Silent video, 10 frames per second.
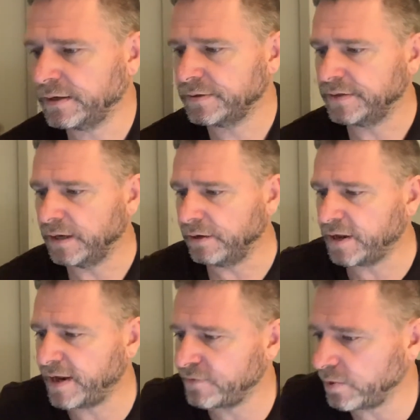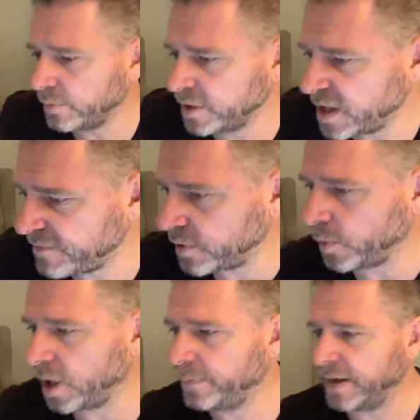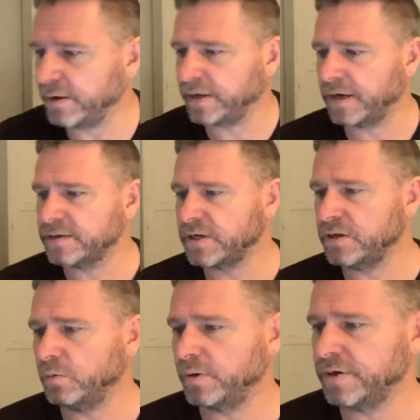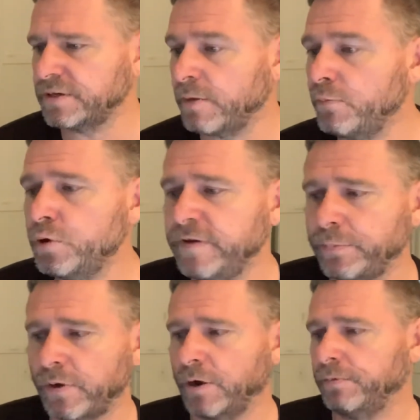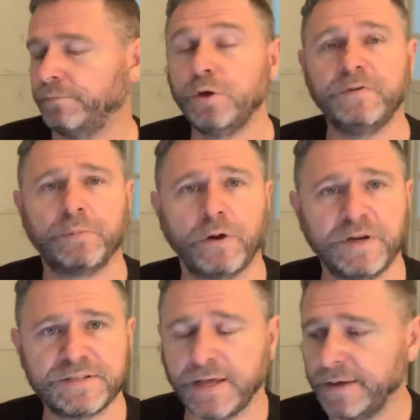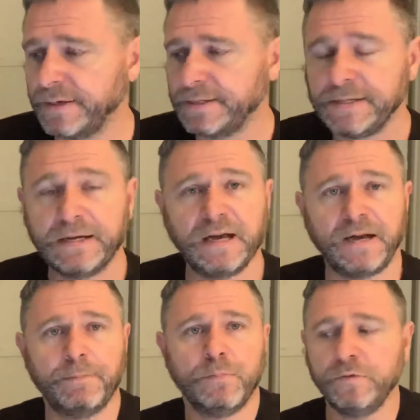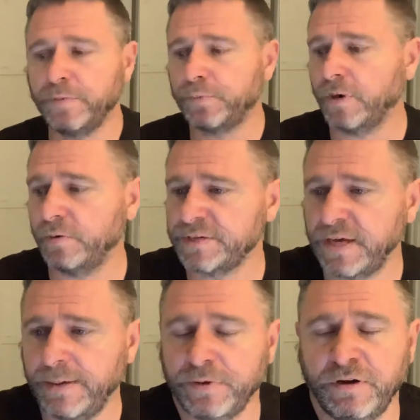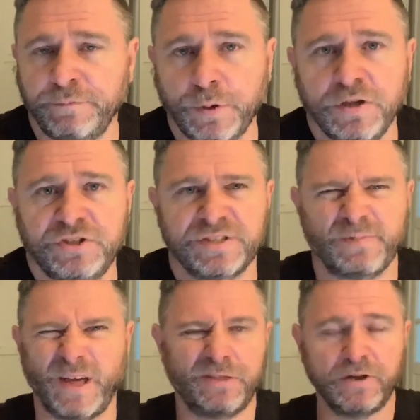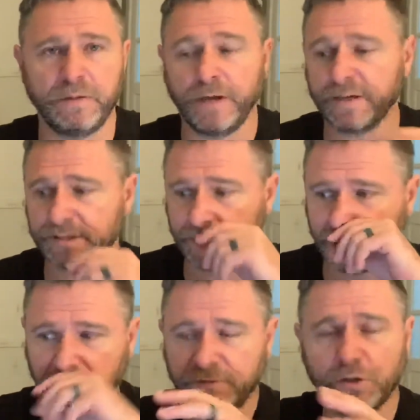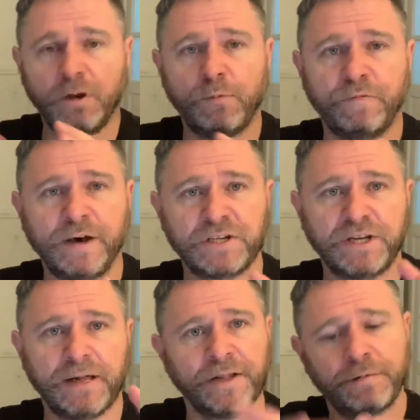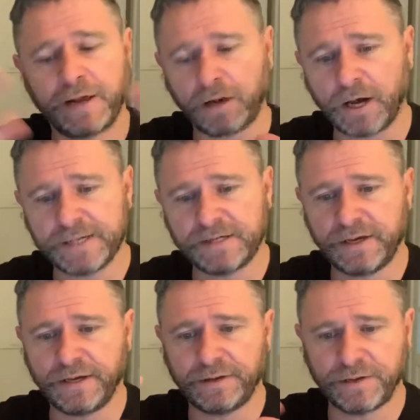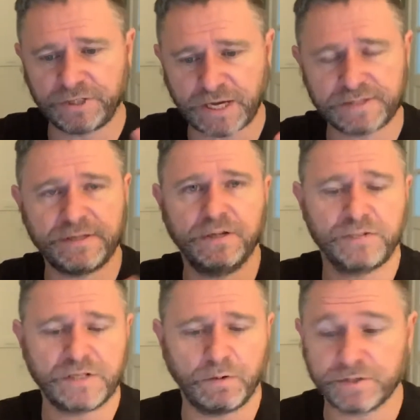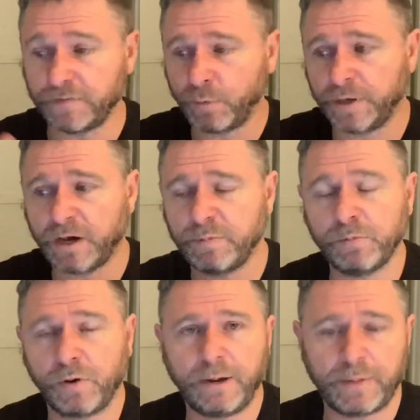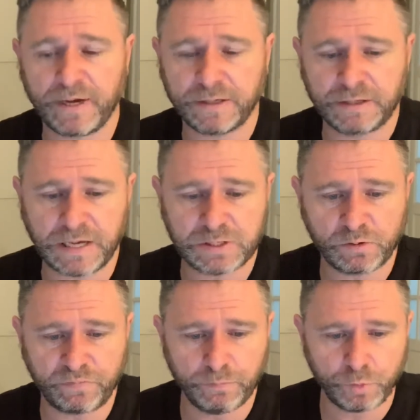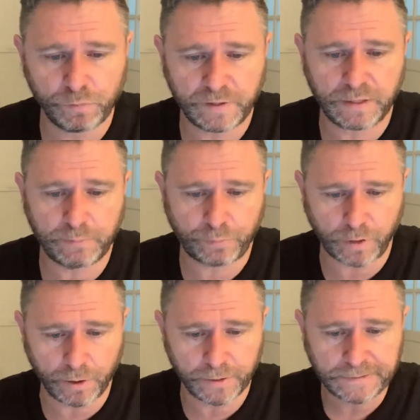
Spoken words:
No, I don't have it on my iPad. I can't tell you what it is. Oh, Movie Pro, it is there. Movie Pro is an app that I've purchased, about $30. Gives you a lot more functionality around lighting and adjusting and so on. So if you want to go a bit more upmarket, get yourself Movie Pro.